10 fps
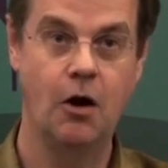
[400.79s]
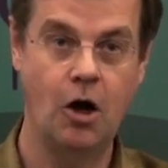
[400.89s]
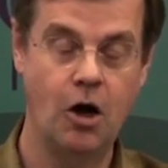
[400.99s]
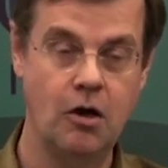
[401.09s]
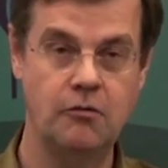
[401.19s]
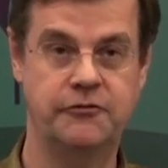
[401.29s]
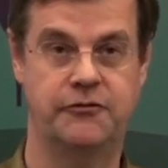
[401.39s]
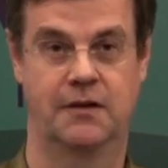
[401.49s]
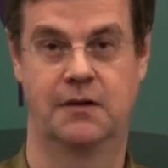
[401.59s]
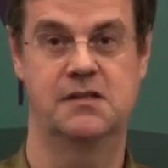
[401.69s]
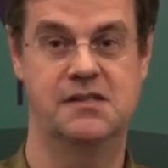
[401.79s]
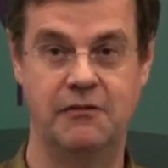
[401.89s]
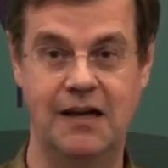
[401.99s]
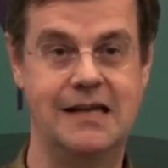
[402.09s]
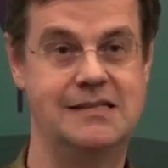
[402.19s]
of
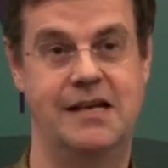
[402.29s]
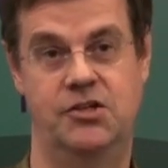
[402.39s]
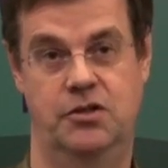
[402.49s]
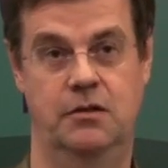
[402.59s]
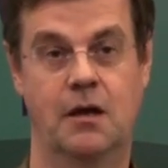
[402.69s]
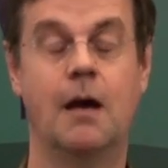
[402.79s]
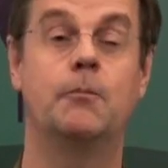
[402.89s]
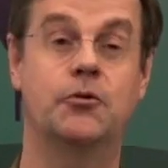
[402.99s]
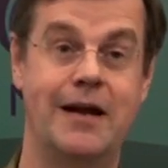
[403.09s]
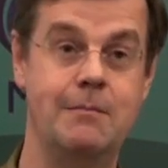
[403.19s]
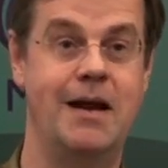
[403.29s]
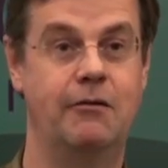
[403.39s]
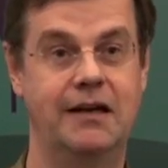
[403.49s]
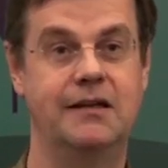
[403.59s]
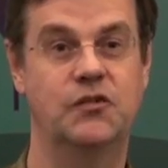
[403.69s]
civilization,
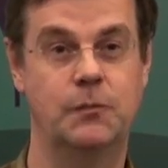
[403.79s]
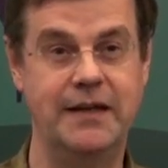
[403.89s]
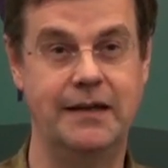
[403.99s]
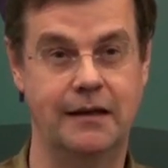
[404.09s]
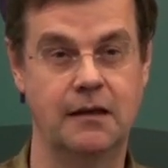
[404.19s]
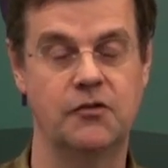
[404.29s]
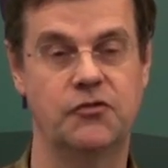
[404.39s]
primarily speaking.